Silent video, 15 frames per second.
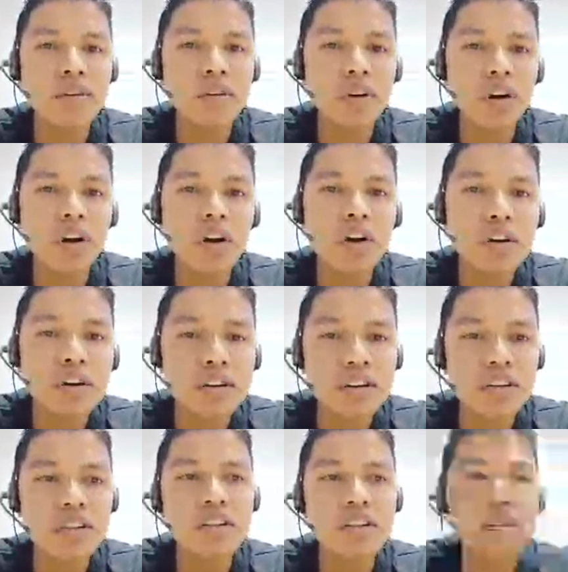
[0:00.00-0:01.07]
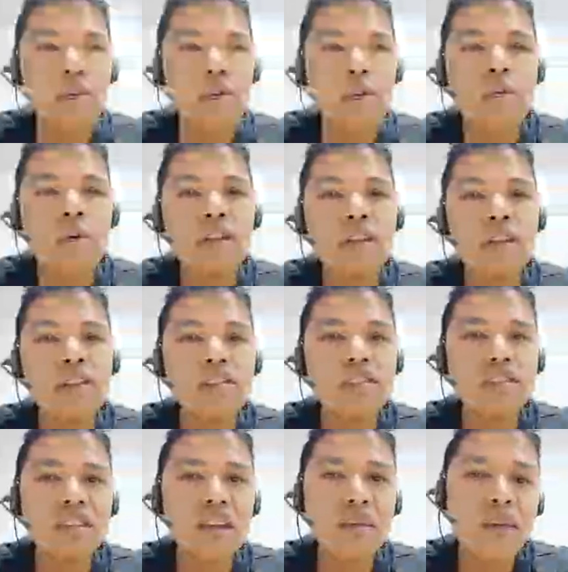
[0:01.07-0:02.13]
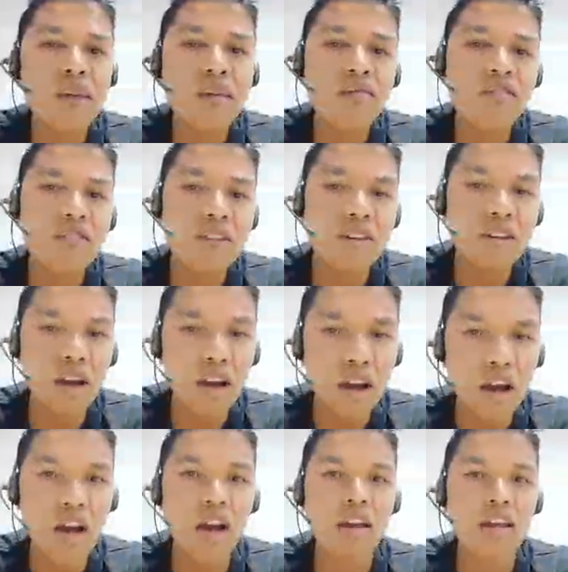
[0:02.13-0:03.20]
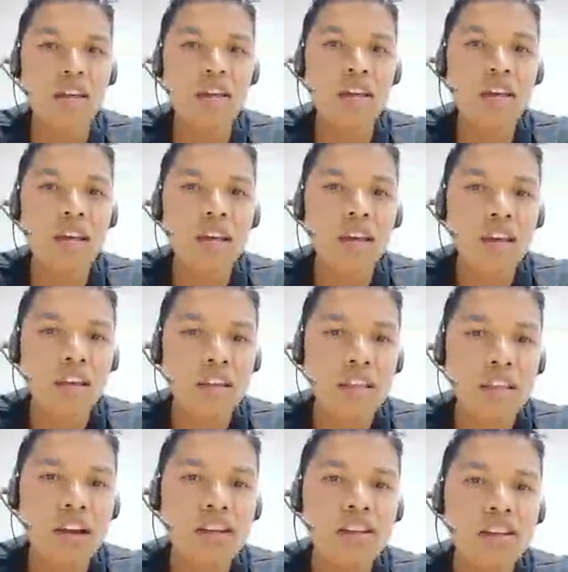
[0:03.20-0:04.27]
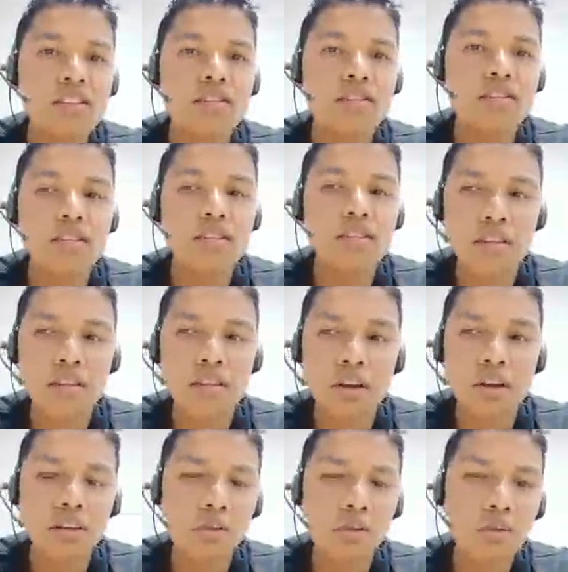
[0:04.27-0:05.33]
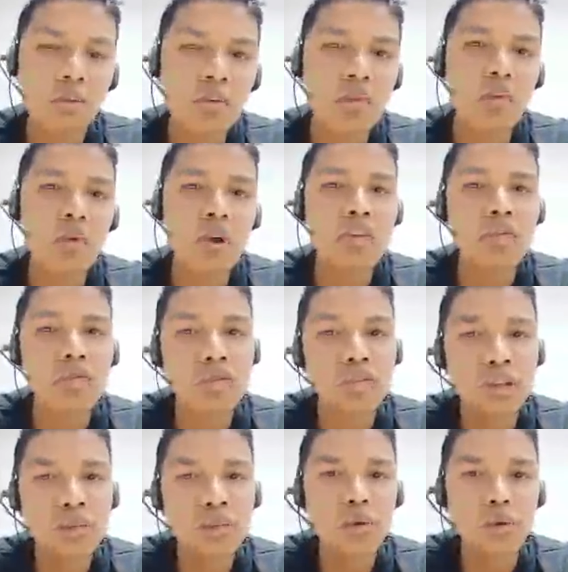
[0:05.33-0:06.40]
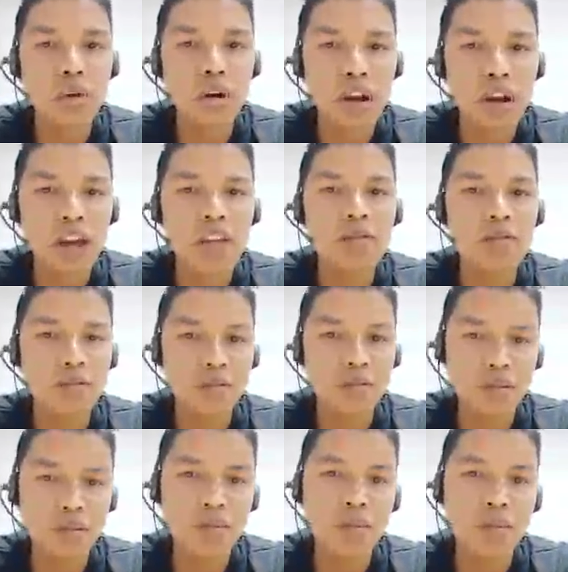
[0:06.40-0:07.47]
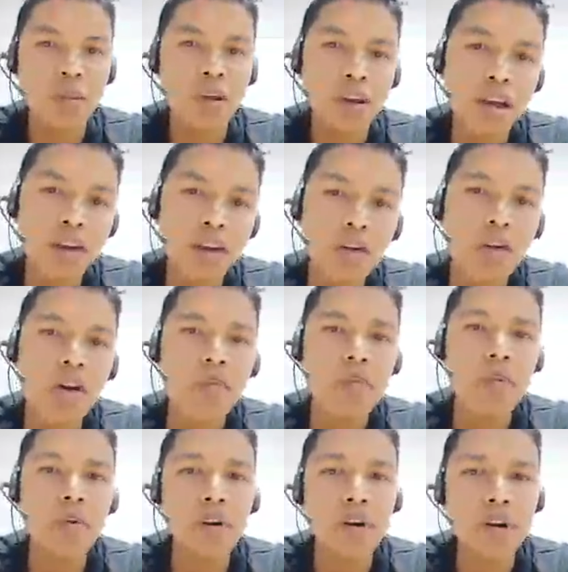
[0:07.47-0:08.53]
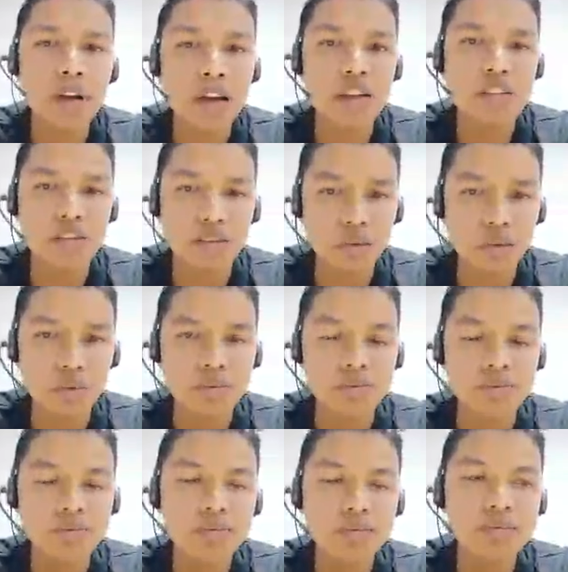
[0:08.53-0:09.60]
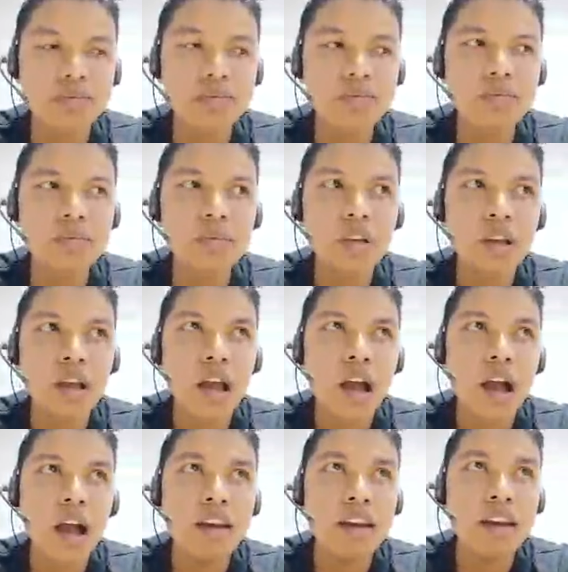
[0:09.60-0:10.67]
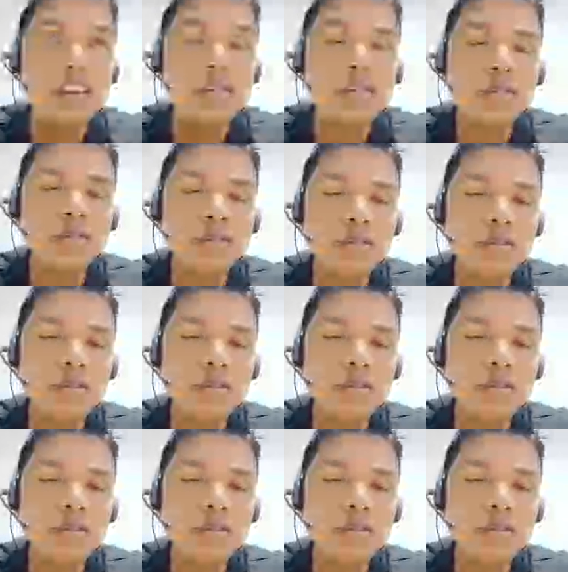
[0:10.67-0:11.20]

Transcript: on tree over than 7 feet high. That is a good way to save your life if the rhino come to attack you. And if